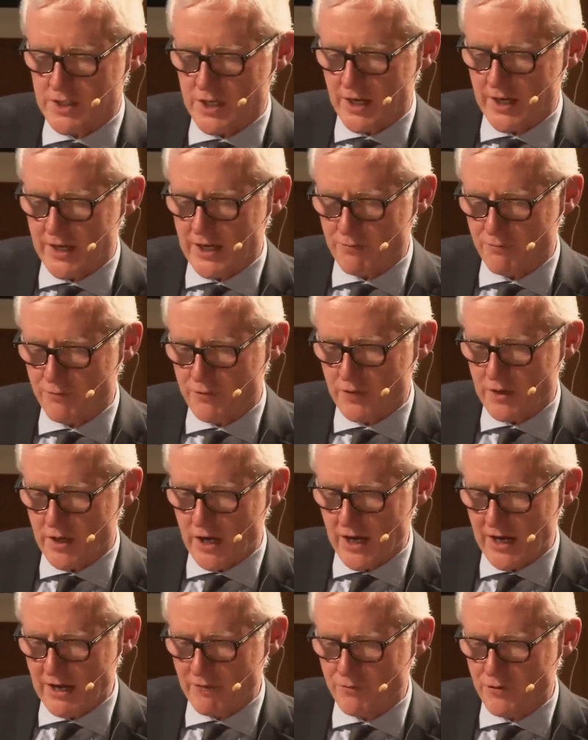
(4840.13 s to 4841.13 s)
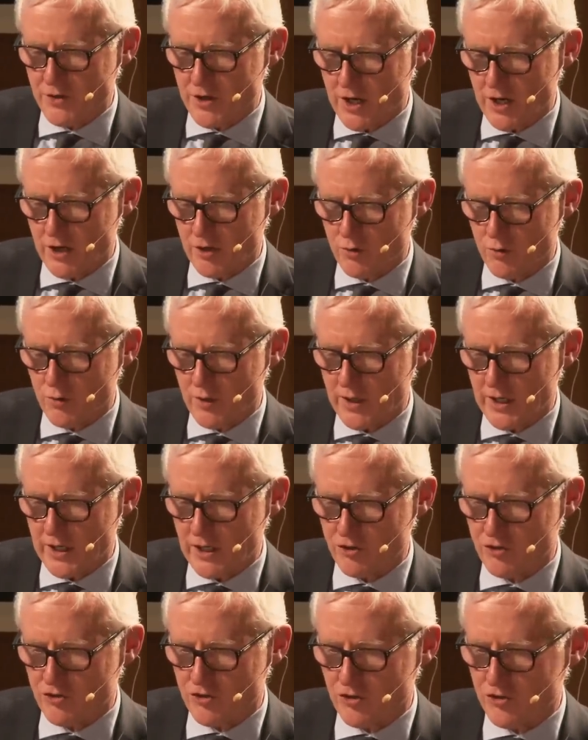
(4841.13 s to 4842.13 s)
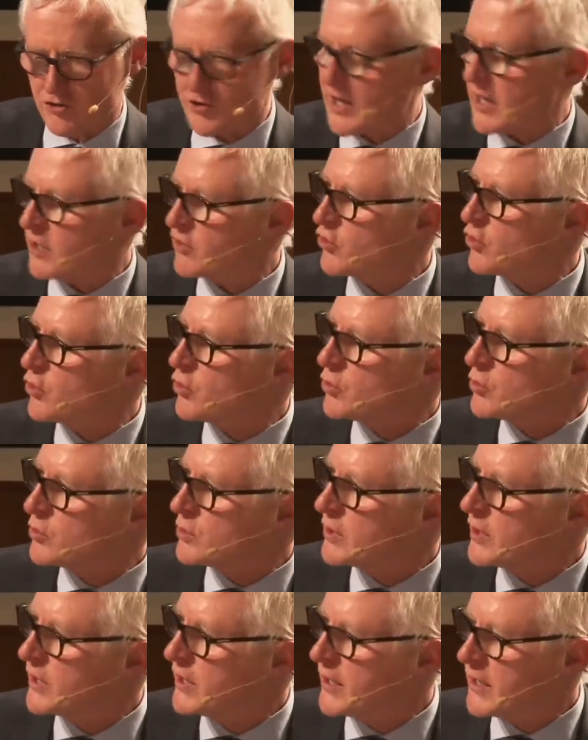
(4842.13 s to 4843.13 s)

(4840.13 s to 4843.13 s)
I have no interest at all